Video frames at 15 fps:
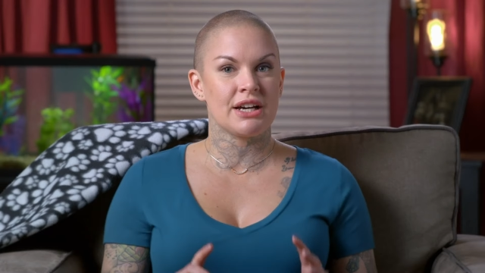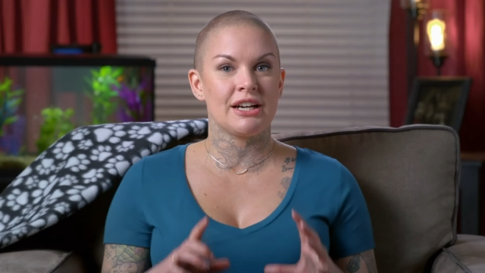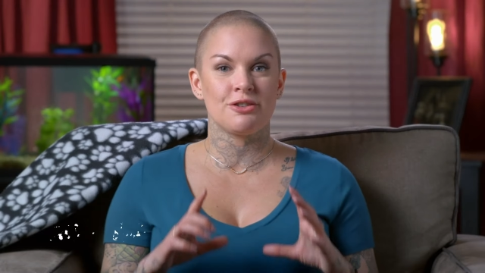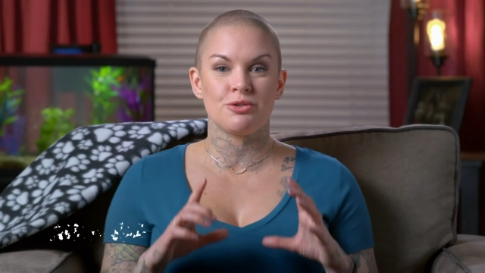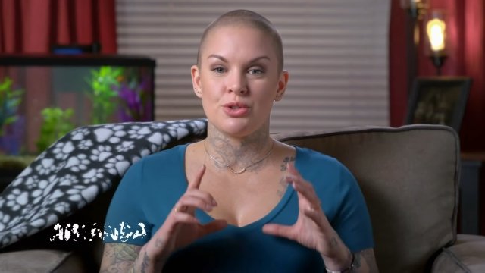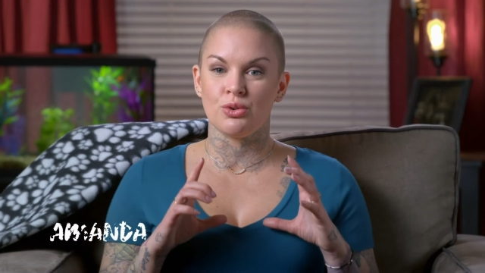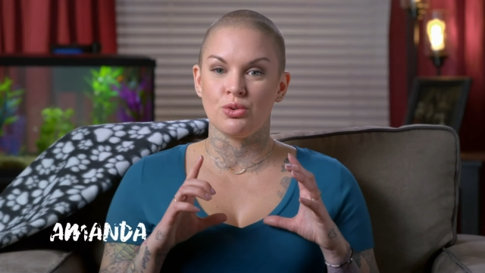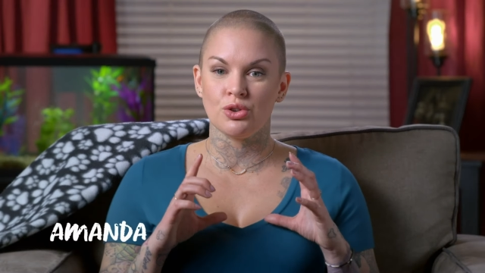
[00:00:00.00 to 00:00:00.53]

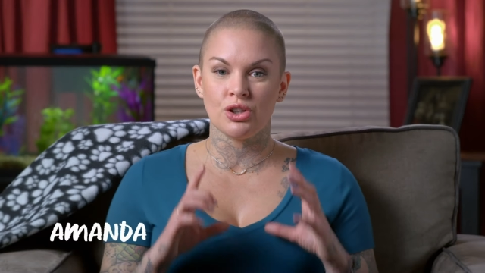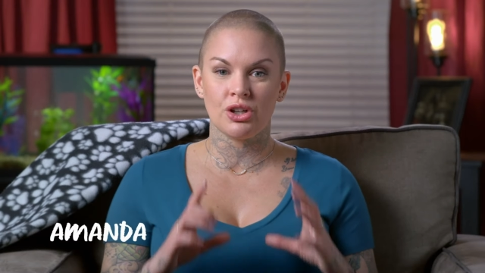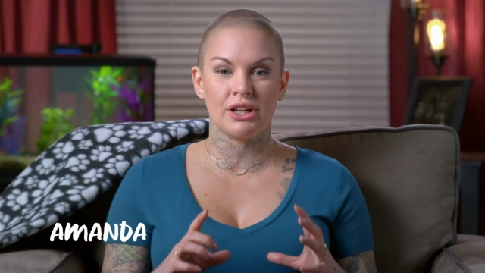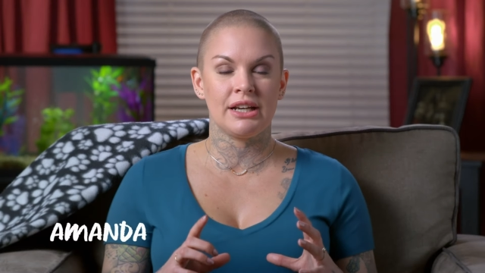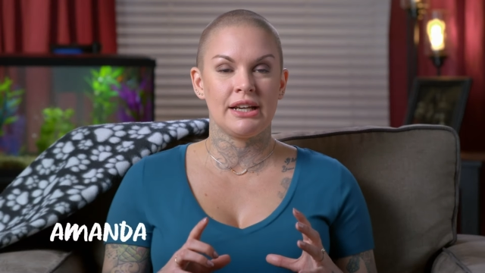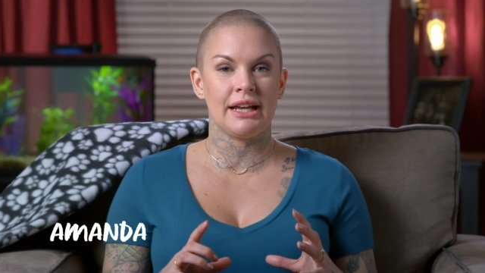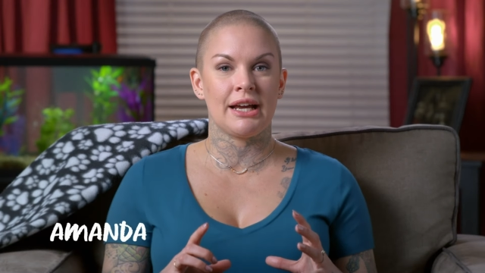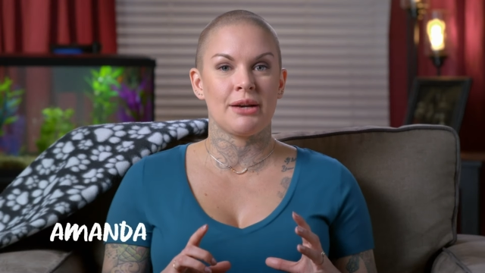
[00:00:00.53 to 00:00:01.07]
signs when you look
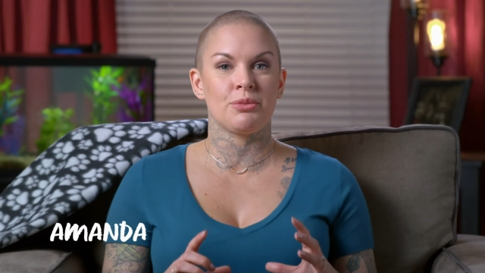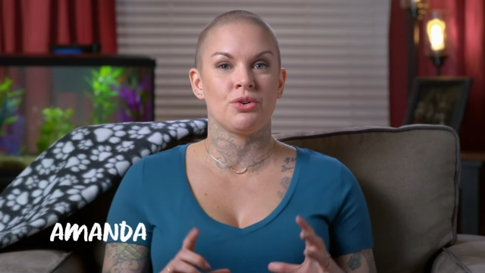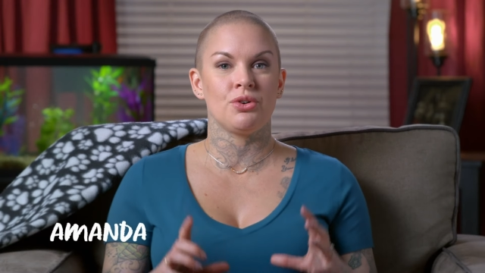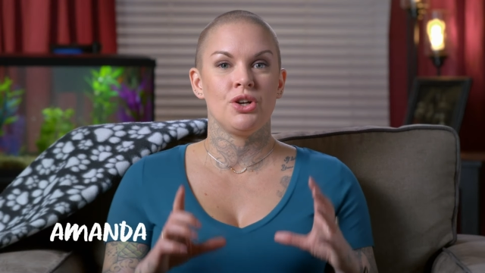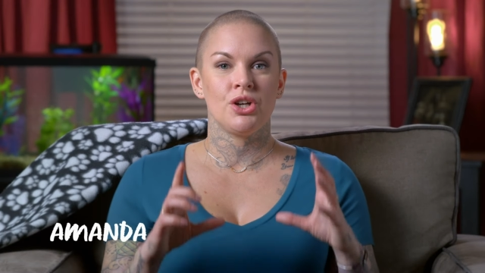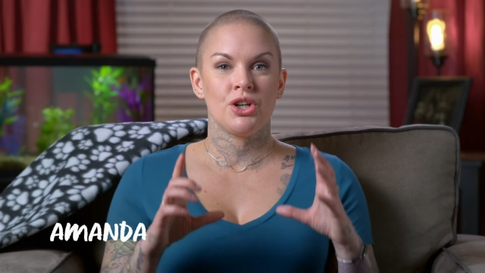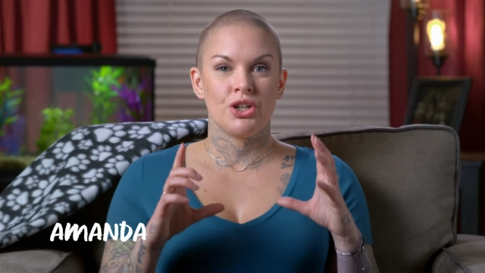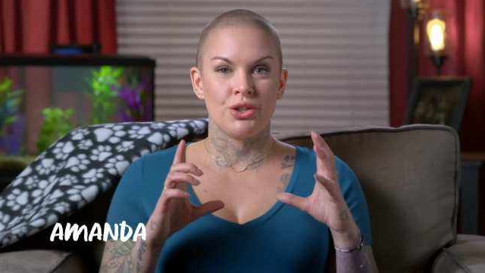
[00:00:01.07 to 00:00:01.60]
at an
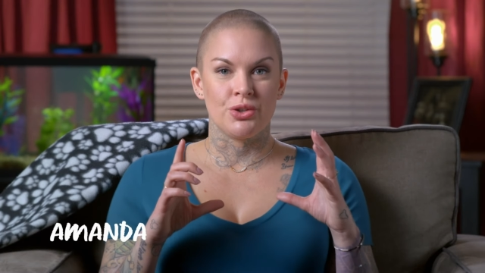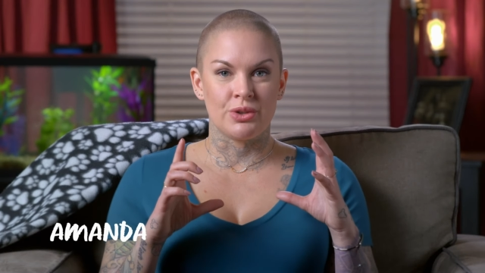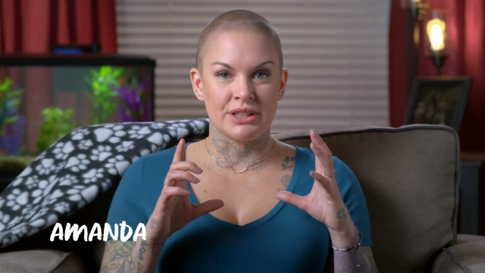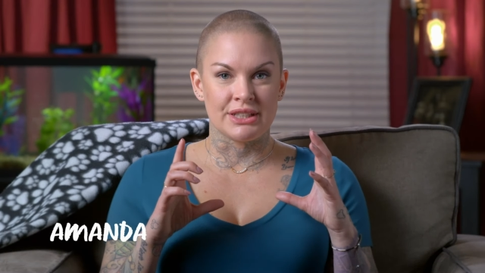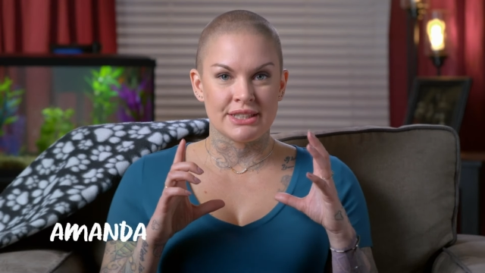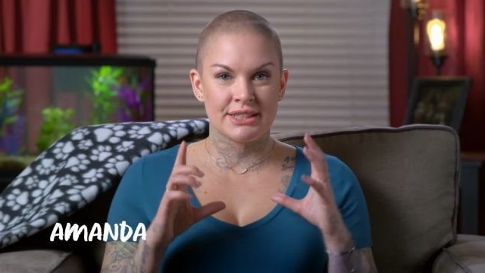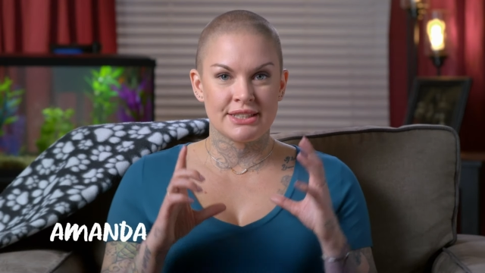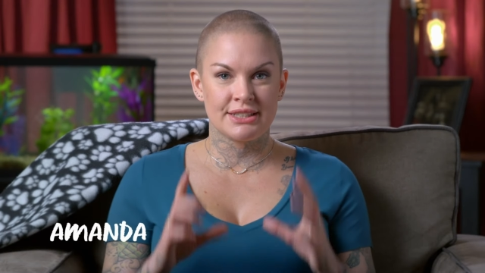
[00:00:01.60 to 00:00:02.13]
animal. You can